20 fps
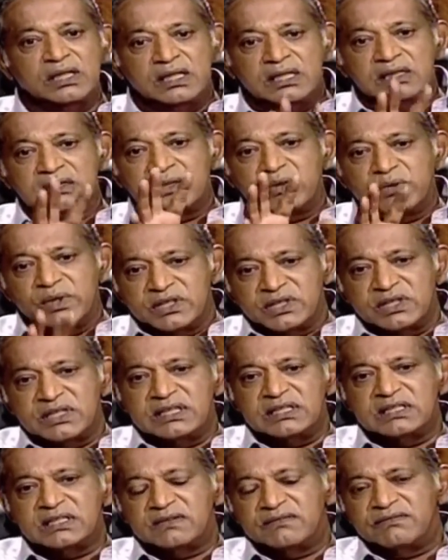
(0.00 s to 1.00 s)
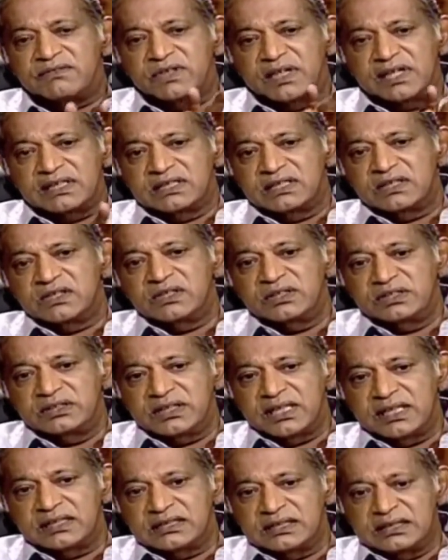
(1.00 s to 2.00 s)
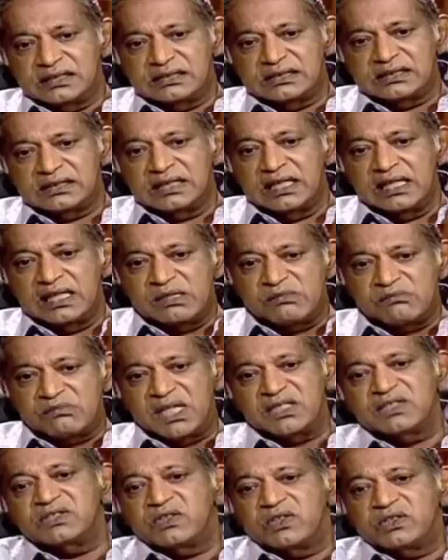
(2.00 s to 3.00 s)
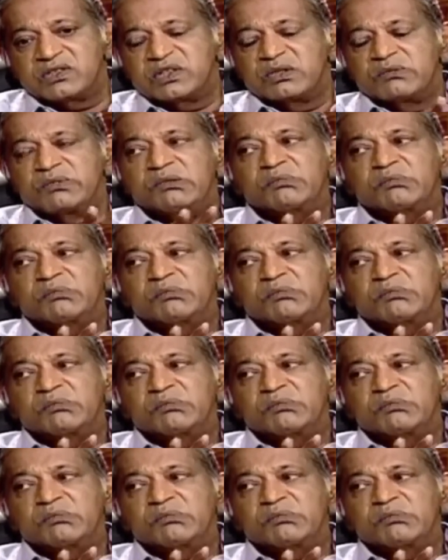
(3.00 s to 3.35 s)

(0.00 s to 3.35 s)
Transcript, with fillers: the questions of transitional justice must also be